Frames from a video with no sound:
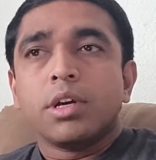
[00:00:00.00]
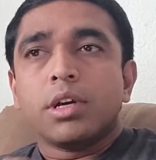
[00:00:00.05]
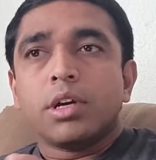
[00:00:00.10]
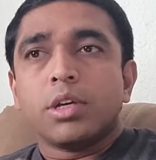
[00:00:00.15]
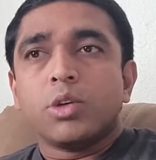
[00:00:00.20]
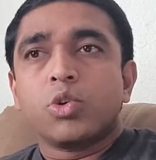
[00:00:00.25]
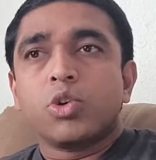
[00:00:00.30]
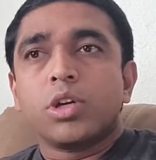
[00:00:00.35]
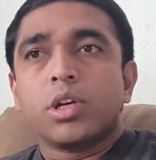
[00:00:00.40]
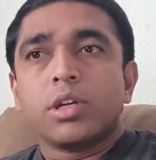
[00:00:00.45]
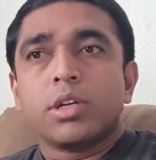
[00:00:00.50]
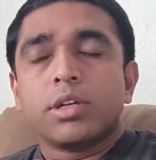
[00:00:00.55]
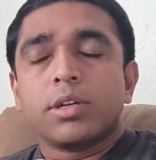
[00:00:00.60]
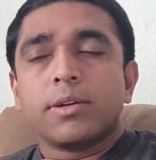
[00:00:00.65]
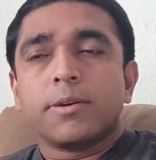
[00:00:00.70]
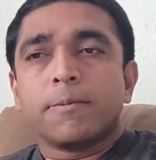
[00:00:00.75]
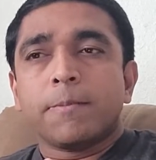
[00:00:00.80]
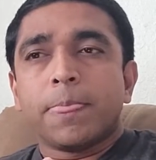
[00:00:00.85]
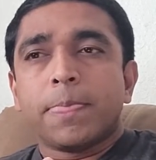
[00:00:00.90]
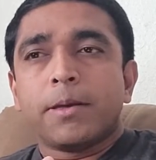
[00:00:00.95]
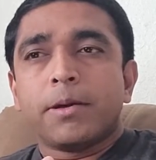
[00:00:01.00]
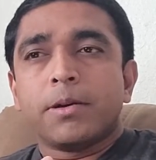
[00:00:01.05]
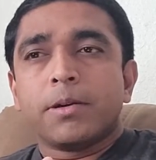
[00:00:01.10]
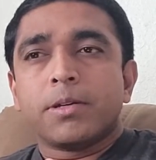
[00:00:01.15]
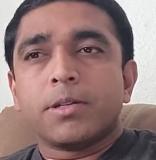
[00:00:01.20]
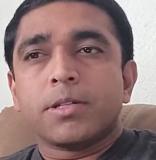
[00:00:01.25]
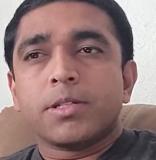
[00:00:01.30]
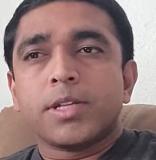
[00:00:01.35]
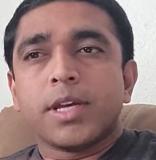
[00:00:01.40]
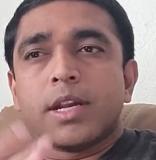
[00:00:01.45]
Uh, you can
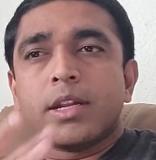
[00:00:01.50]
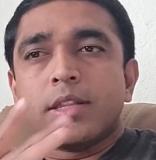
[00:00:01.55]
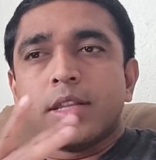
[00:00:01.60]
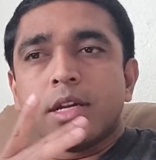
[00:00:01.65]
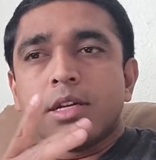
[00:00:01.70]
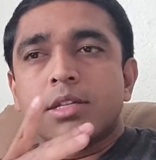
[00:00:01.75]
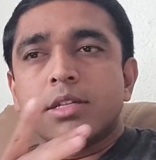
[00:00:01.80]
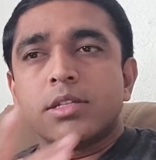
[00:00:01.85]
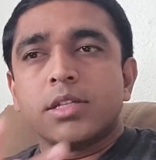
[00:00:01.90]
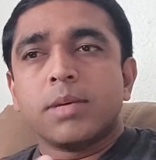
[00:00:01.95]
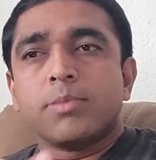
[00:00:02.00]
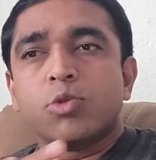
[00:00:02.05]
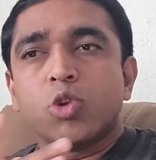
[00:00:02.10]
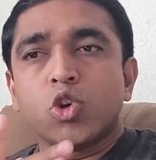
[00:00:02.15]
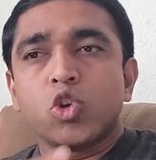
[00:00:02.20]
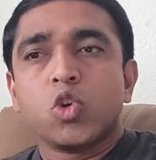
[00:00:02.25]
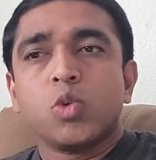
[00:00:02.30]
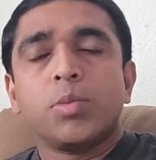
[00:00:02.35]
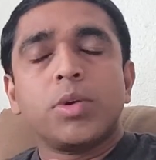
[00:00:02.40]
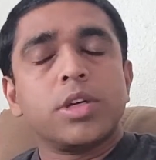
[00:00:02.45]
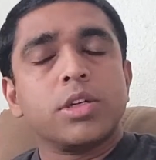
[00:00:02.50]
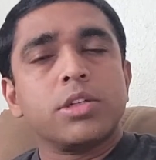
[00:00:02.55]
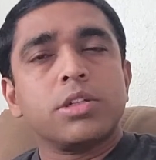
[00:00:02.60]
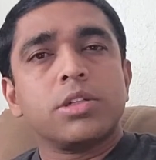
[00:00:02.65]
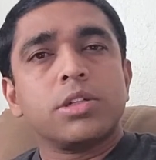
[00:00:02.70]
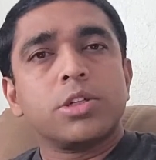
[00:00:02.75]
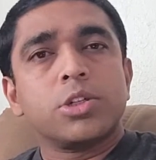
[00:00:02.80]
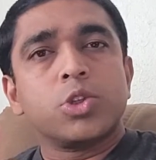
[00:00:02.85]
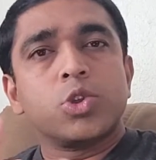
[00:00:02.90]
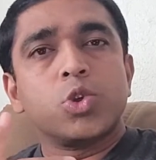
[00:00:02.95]
send that the same
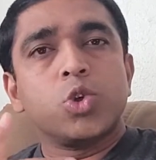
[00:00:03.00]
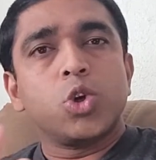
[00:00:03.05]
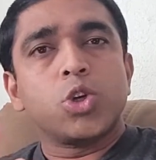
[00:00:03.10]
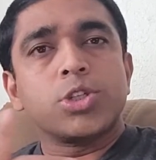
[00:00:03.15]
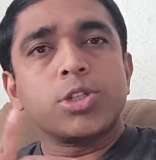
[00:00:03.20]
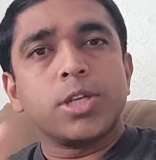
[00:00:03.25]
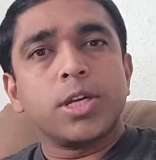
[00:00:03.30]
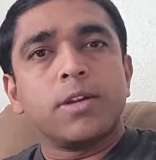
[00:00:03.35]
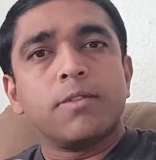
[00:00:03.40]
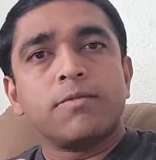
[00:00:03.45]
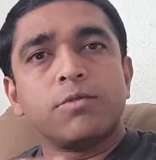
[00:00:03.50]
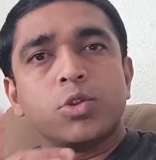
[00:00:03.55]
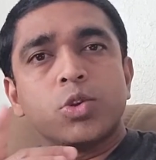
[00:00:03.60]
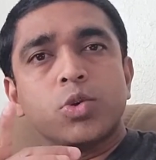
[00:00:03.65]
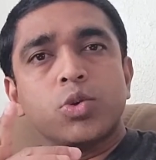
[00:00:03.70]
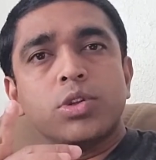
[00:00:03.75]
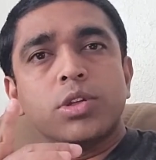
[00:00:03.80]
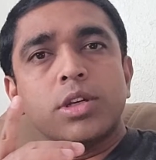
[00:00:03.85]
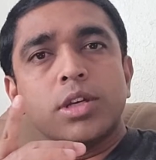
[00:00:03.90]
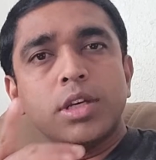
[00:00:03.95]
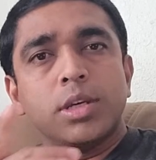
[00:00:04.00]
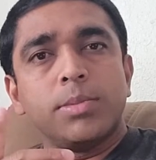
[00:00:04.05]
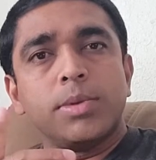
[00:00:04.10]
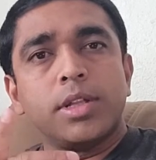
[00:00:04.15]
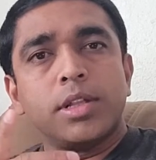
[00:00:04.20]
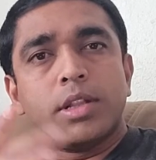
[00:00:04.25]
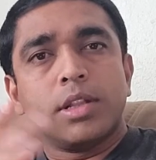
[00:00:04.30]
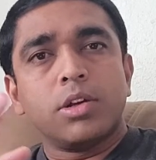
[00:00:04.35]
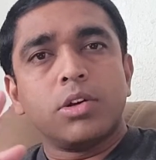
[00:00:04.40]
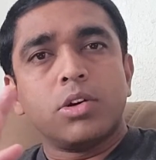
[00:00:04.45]
document uh, to yourself through the
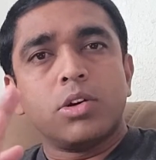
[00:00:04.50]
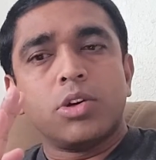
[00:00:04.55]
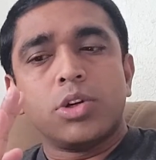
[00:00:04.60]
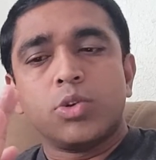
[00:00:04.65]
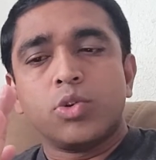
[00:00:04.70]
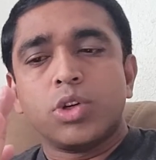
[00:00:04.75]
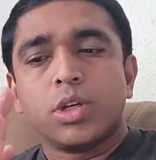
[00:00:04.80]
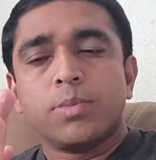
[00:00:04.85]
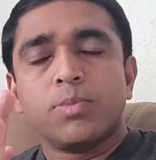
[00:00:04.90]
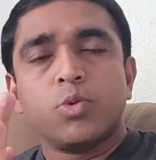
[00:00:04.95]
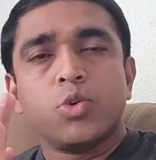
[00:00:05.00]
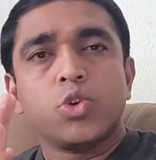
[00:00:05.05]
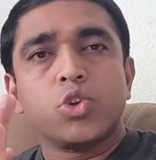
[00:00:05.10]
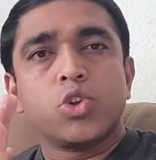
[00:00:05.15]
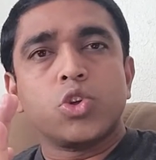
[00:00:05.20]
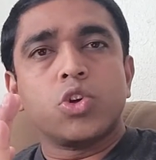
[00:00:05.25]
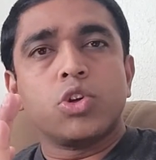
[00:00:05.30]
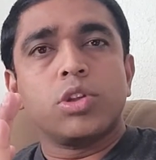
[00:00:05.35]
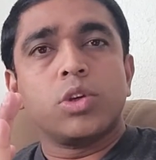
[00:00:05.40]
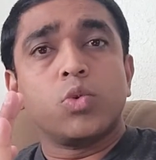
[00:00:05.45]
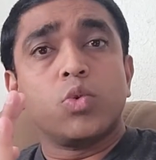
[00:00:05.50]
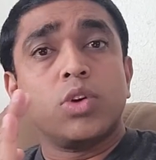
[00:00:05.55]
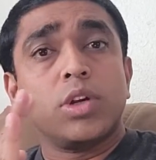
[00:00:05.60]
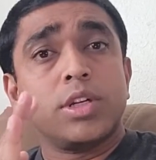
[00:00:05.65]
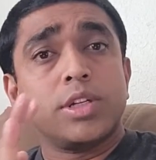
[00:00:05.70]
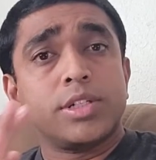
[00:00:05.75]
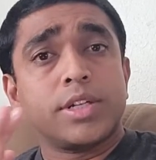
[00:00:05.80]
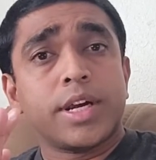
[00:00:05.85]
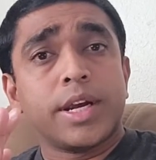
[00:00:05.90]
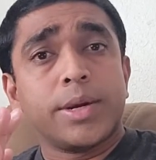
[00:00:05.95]
email or you can put on the
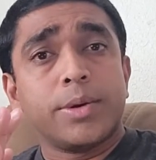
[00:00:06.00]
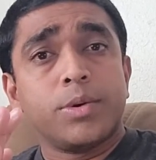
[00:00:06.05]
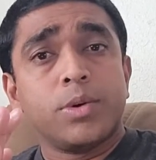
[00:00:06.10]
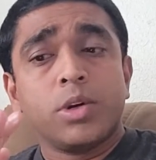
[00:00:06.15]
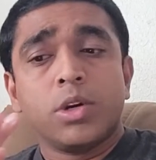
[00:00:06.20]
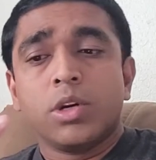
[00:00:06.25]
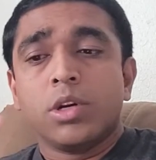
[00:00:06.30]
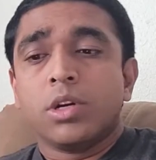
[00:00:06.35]
Google Drive